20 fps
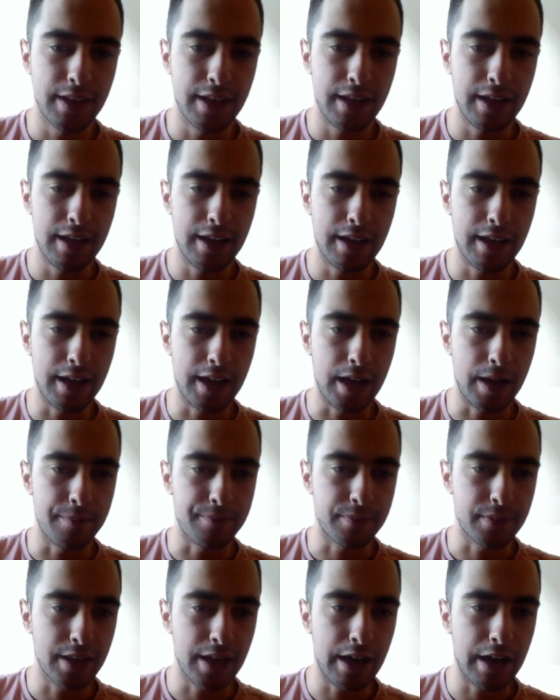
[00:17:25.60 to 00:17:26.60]

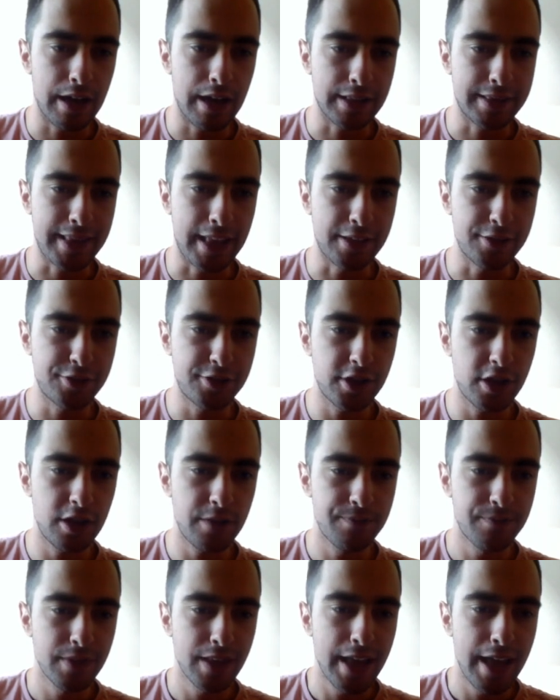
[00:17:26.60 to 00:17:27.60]

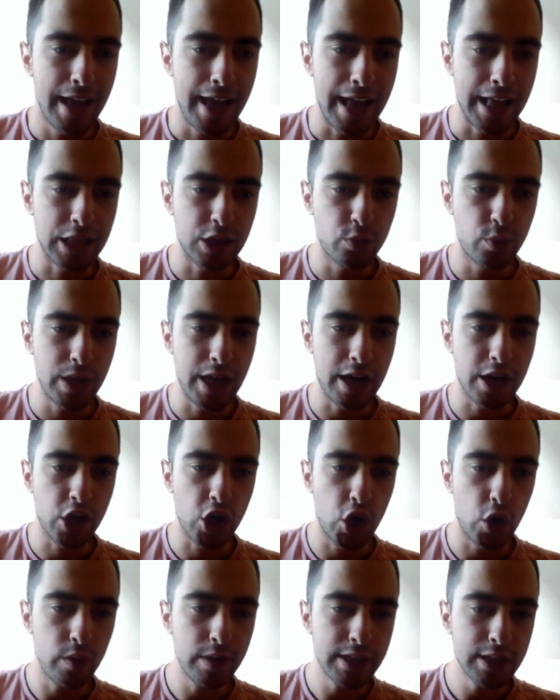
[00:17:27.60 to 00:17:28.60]
tensor, and we are
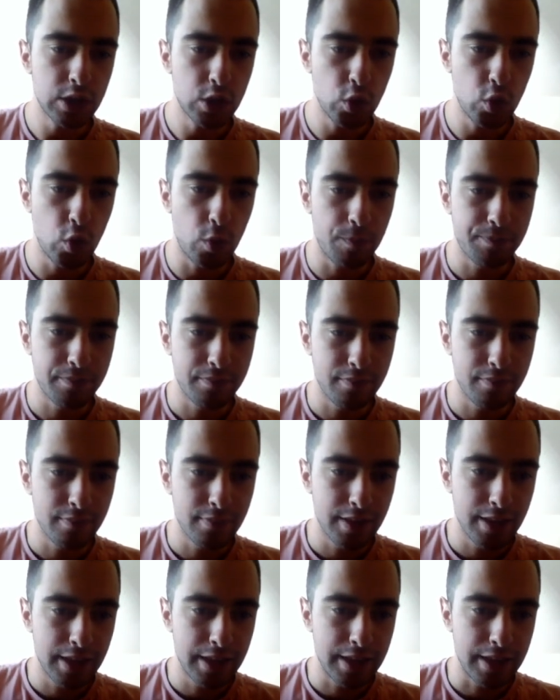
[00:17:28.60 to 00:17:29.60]
going to,
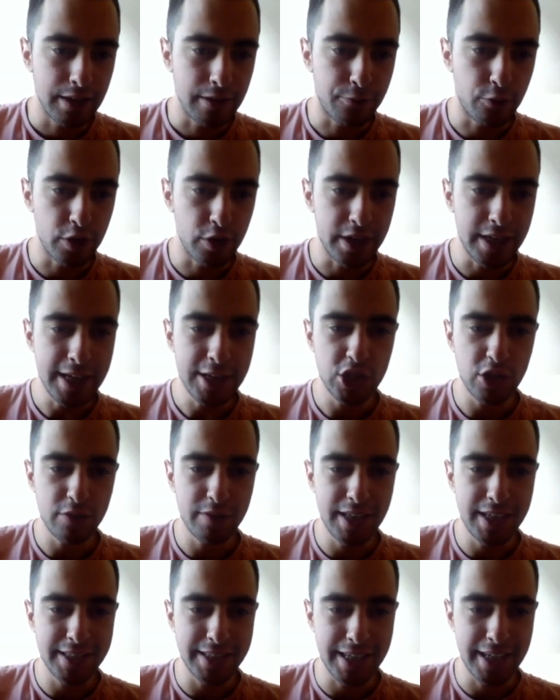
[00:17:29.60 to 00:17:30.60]
for each of
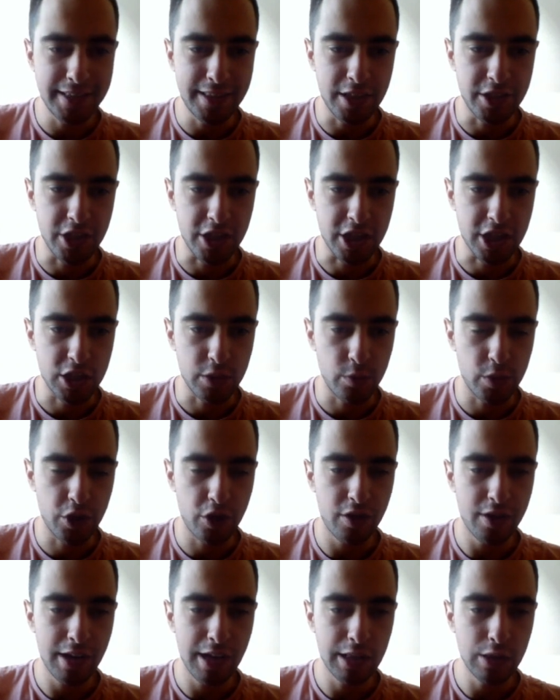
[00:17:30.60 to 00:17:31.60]
these integers, we're
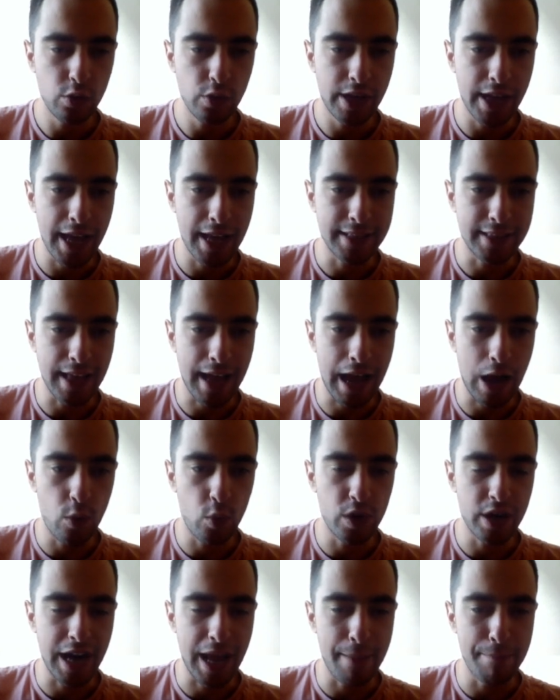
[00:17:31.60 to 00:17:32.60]
going to look at
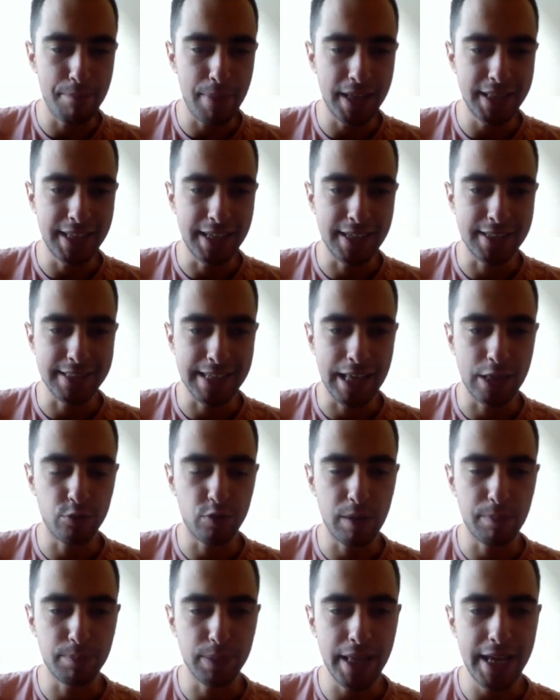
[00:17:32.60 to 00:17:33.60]
our embeddings and
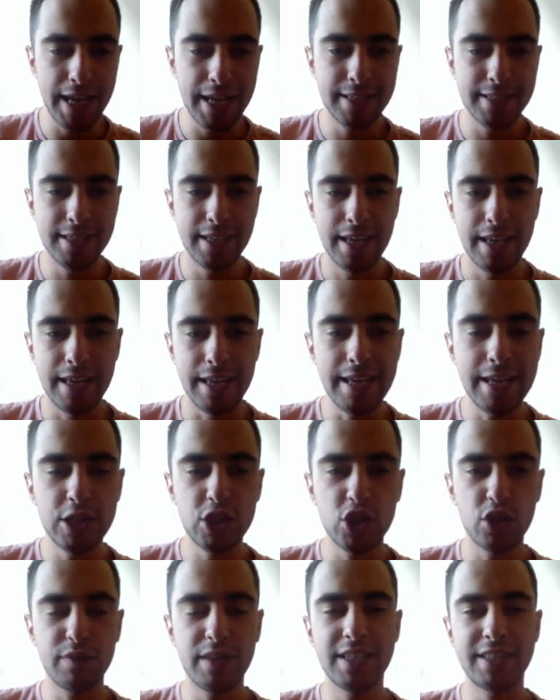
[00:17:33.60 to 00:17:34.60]
replace each
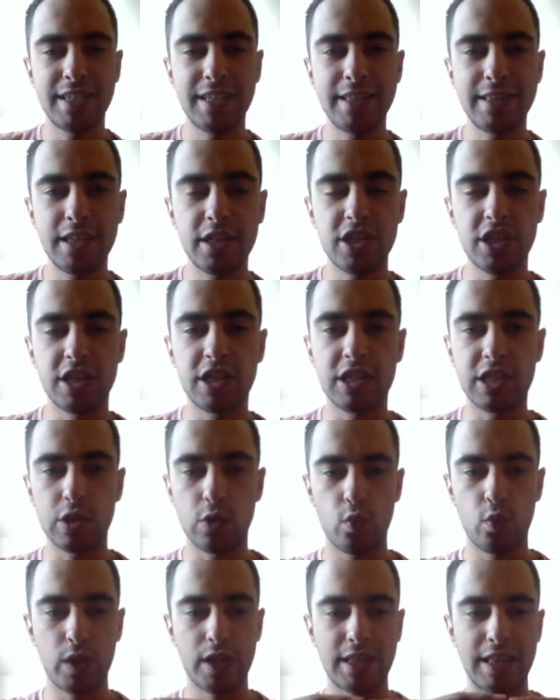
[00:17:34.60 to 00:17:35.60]
of these integers
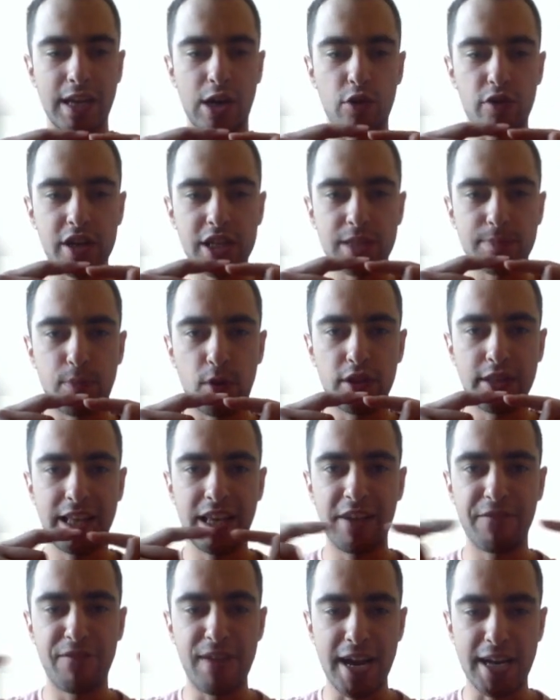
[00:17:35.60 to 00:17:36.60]
with the
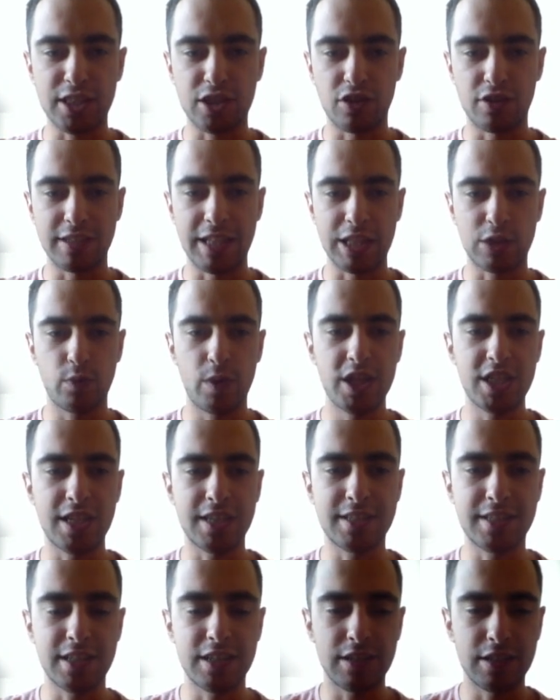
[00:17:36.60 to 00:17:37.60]
corresponding vector that we
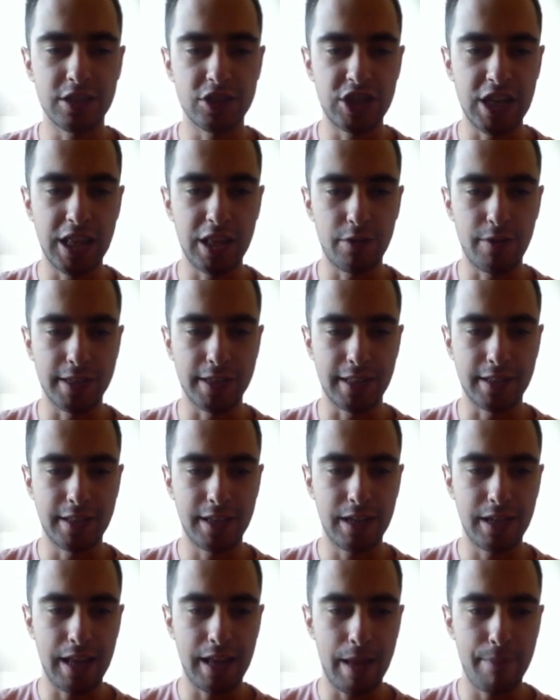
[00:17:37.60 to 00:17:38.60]
just generated
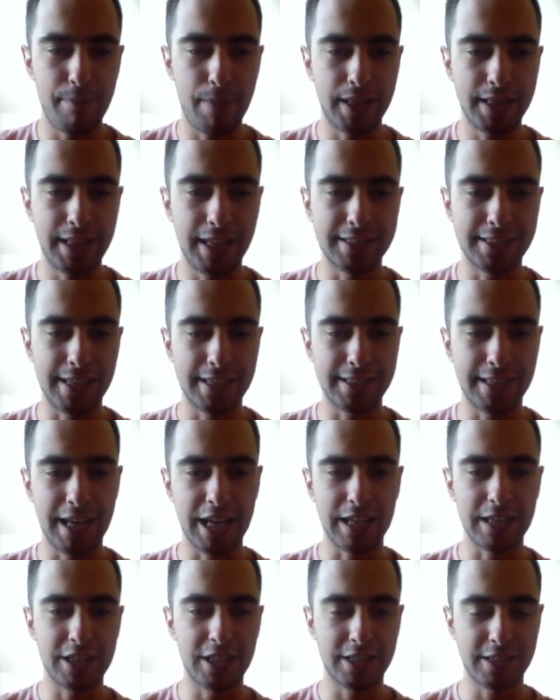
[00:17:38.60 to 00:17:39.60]
in embeddings, as I
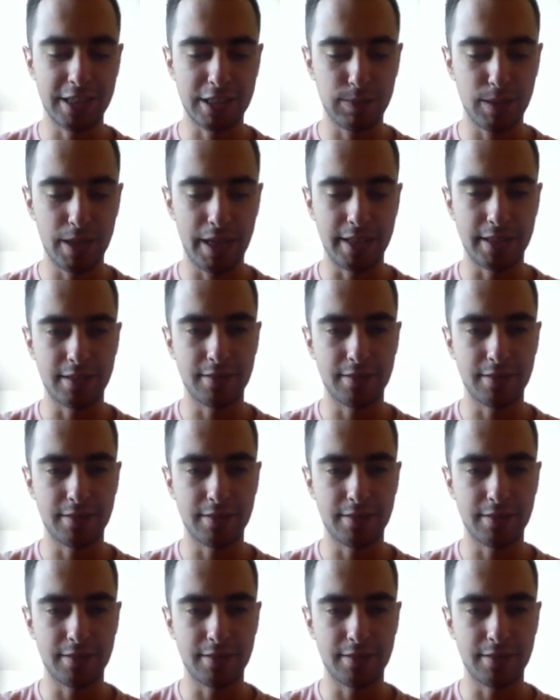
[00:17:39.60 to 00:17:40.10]
just explained.